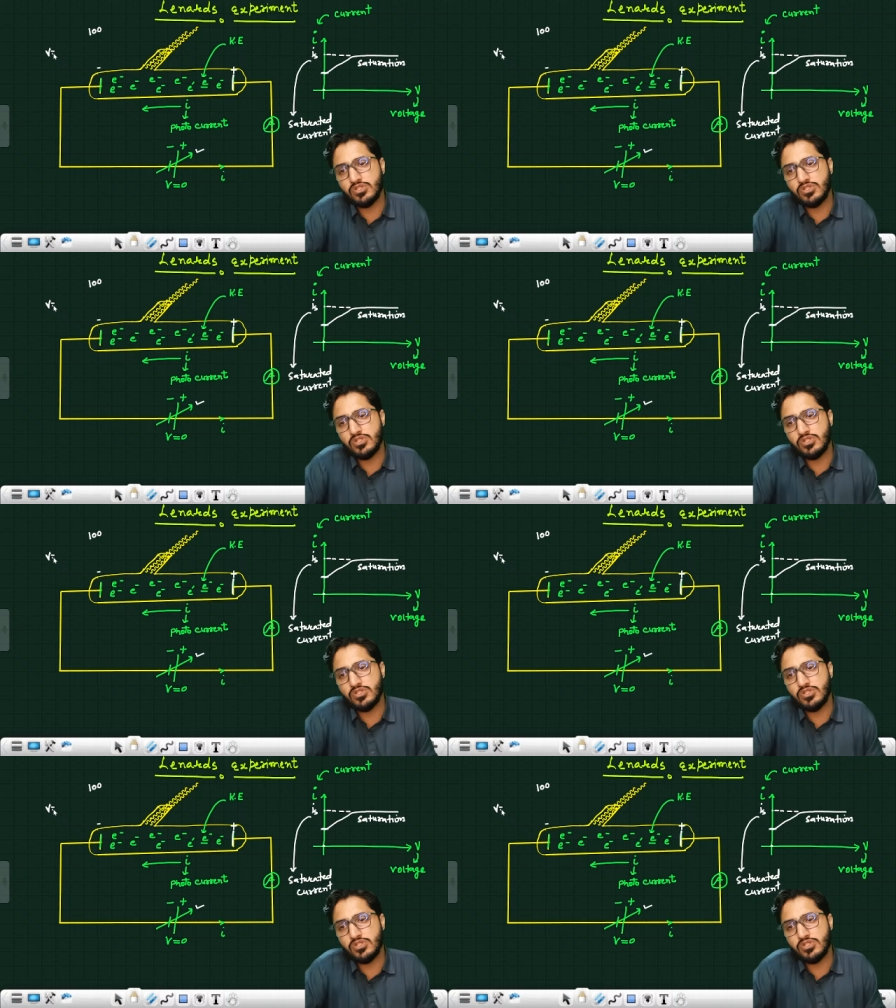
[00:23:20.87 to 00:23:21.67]
I
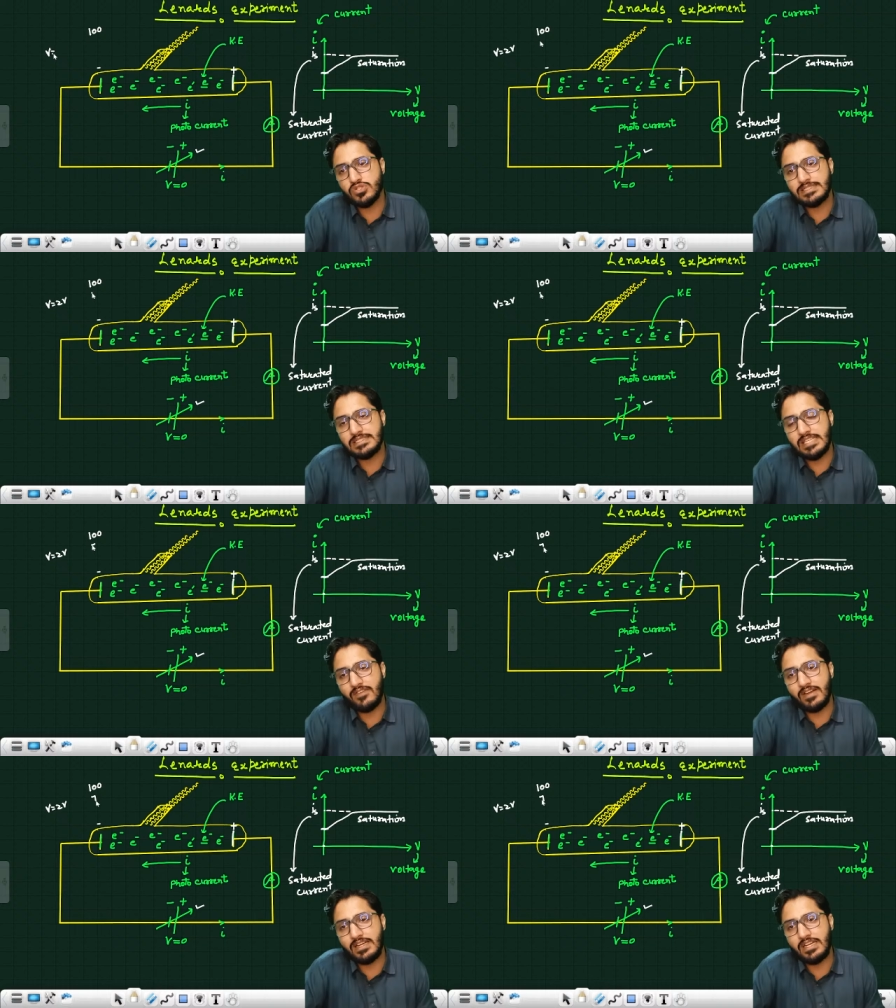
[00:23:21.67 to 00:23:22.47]
am getting
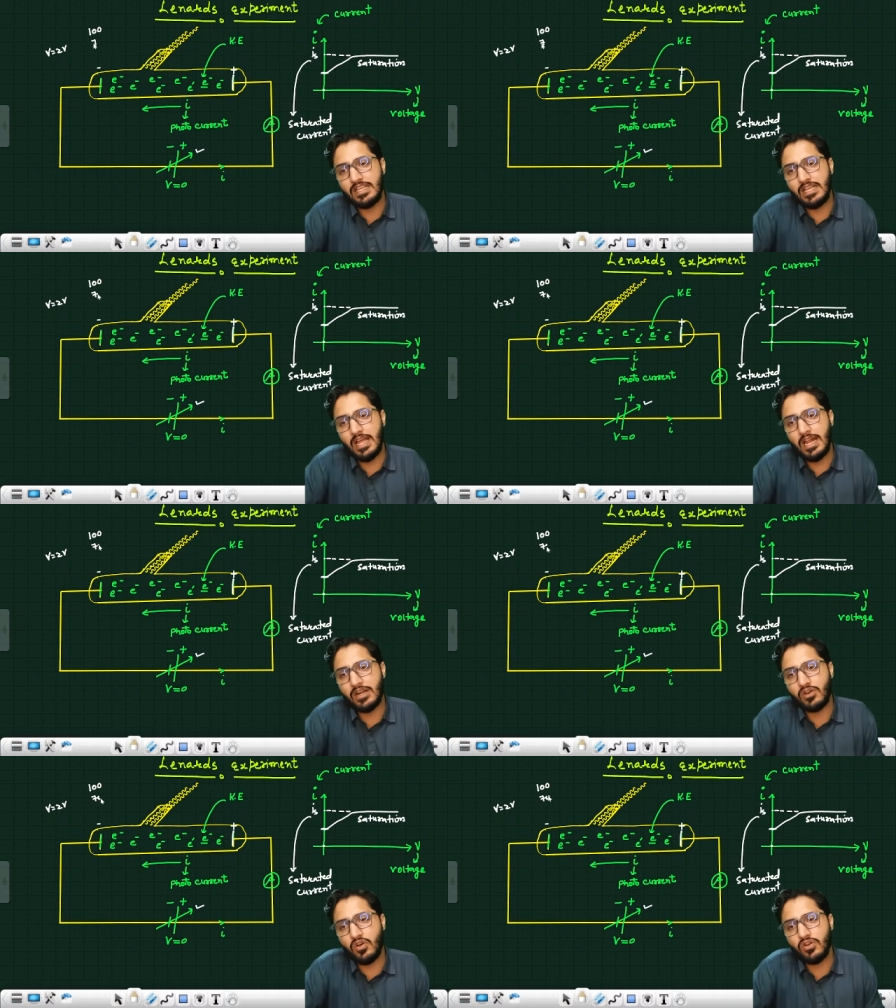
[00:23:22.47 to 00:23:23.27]
70
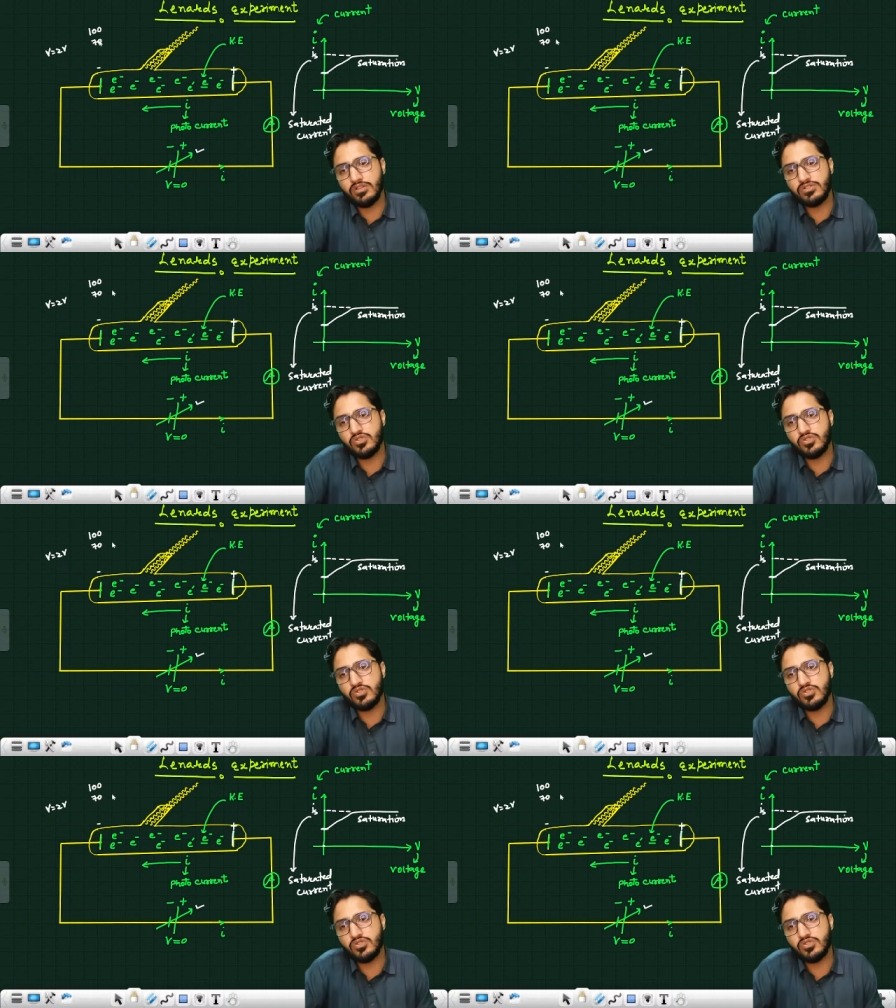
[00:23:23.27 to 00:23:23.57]
electrons